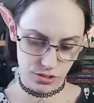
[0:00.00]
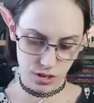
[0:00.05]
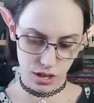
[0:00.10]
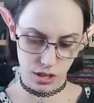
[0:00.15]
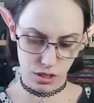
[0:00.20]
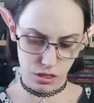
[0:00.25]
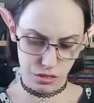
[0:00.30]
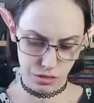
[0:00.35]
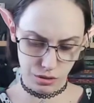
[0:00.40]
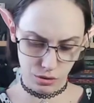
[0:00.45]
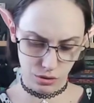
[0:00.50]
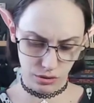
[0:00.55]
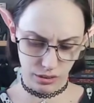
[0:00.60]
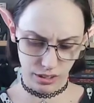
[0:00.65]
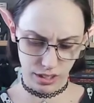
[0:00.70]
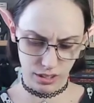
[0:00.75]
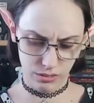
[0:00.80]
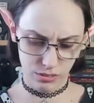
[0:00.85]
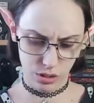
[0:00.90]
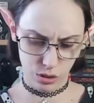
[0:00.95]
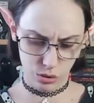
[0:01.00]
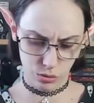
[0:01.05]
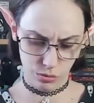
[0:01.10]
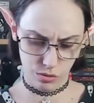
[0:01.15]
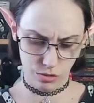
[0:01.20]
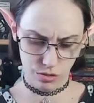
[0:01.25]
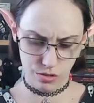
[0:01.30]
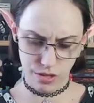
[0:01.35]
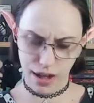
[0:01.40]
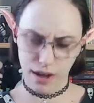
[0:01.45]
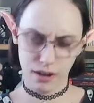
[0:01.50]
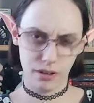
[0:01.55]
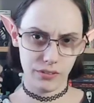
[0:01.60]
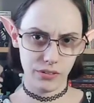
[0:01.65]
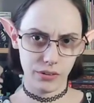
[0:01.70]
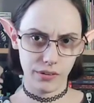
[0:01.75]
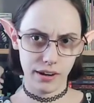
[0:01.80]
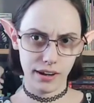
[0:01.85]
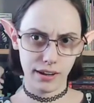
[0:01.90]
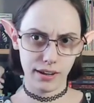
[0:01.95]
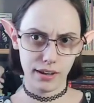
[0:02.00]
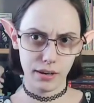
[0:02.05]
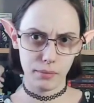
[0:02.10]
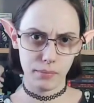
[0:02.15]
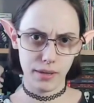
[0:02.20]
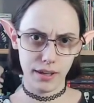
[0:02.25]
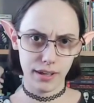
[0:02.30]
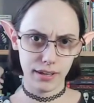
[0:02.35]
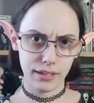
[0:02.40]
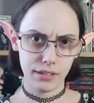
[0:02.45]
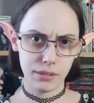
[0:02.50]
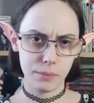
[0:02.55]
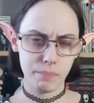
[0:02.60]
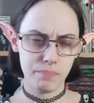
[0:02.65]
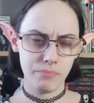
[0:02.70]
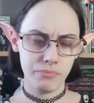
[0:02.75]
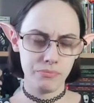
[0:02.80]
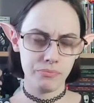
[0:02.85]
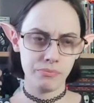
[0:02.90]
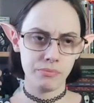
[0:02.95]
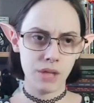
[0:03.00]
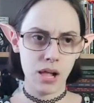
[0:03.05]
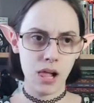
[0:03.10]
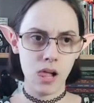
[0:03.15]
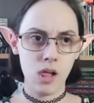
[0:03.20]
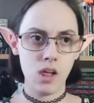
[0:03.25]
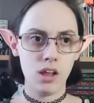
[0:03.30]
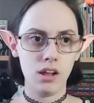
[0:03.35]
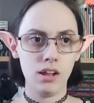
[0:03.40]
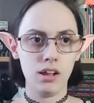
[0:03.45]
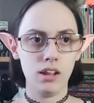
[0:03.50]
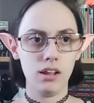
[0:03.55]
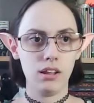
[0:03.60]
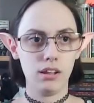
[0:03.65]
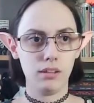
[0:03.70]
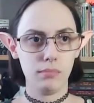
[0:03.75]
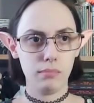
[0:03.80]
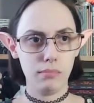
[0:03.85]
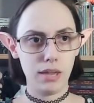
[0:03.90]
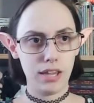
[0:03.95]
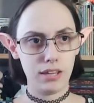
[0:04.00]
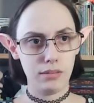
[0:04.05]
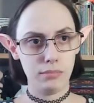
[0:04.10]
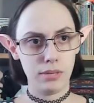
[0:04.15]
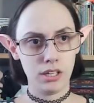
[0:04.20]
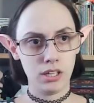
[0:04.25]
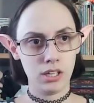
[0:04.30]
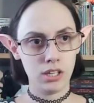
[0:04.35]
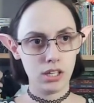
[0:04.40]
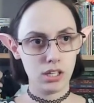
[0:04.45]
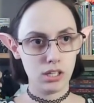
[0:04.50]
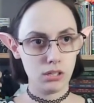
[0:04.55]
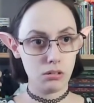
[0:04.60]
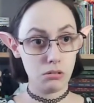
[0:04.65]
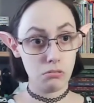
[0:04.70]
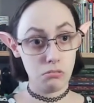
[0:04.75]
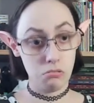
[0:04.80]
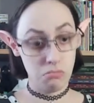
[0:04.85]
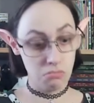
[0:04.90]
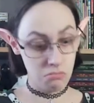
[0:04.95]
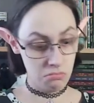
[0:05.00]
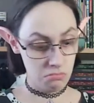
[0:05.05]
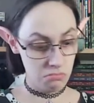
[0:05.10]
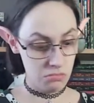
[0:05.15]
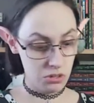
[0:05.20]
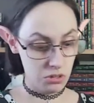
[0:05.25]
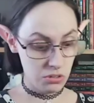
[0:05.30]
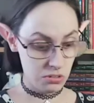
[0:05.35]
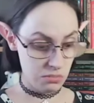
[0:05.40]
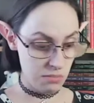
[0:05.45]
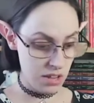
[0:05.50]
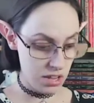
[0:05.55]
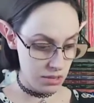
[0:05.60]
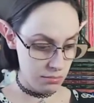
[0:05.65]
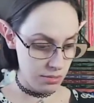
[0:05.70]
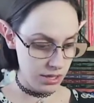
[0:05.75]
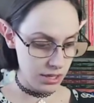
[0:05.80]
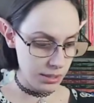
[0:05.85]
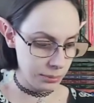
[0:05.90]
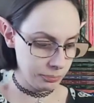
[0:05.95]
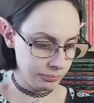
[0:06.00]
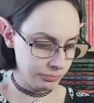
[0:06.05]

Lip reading: not thoroughly, you know, there in the right kind of mind, maybe, just maybe,